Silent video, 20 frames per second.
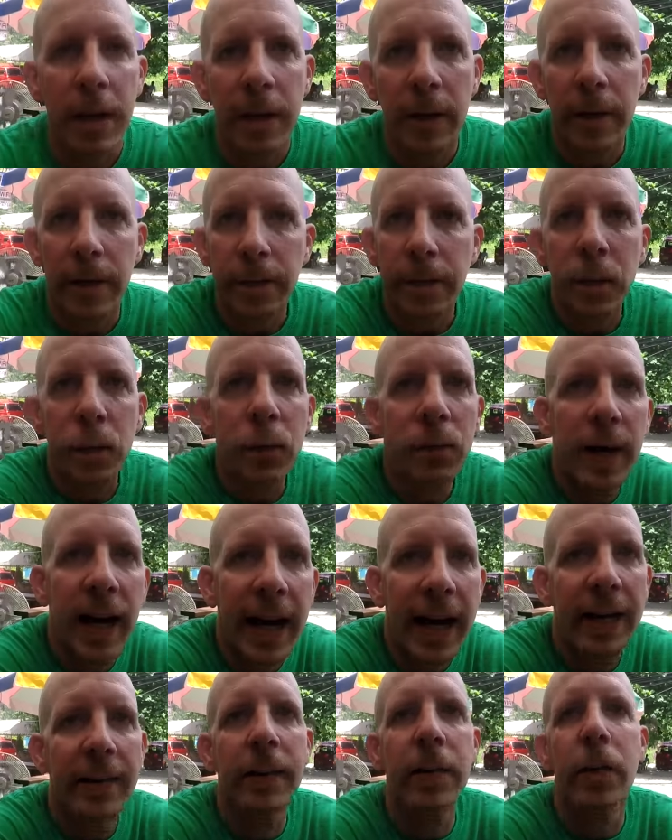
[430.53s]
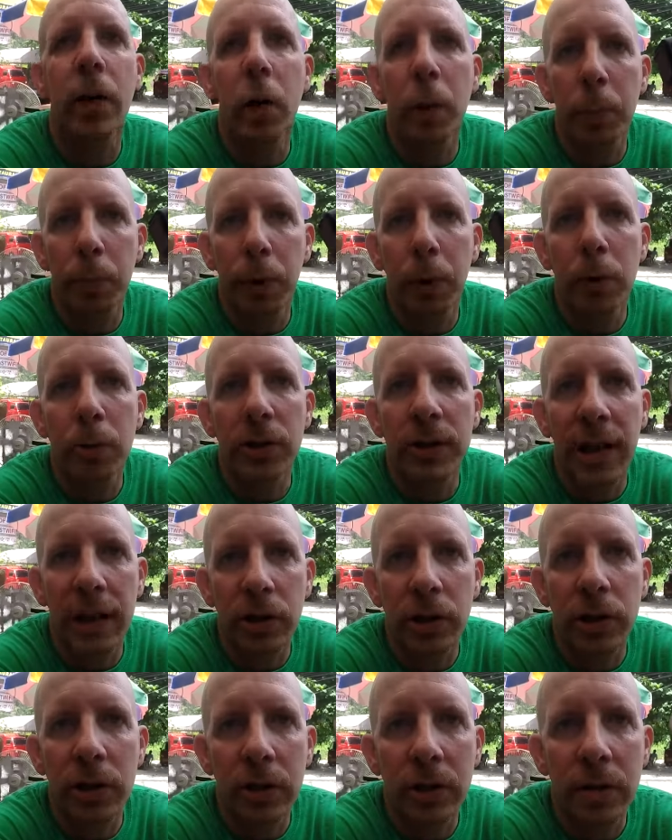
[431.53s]
If you've had the GoPro
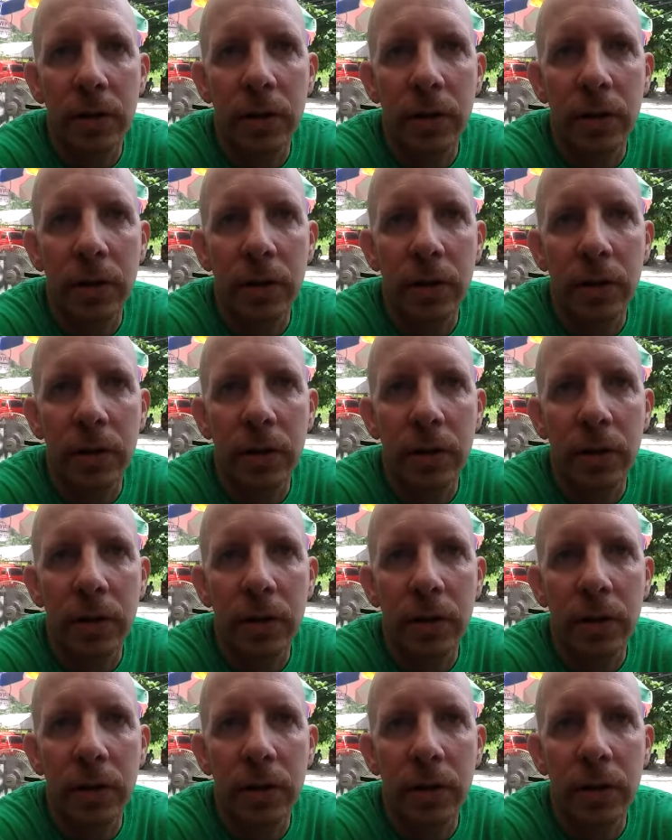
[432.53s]
session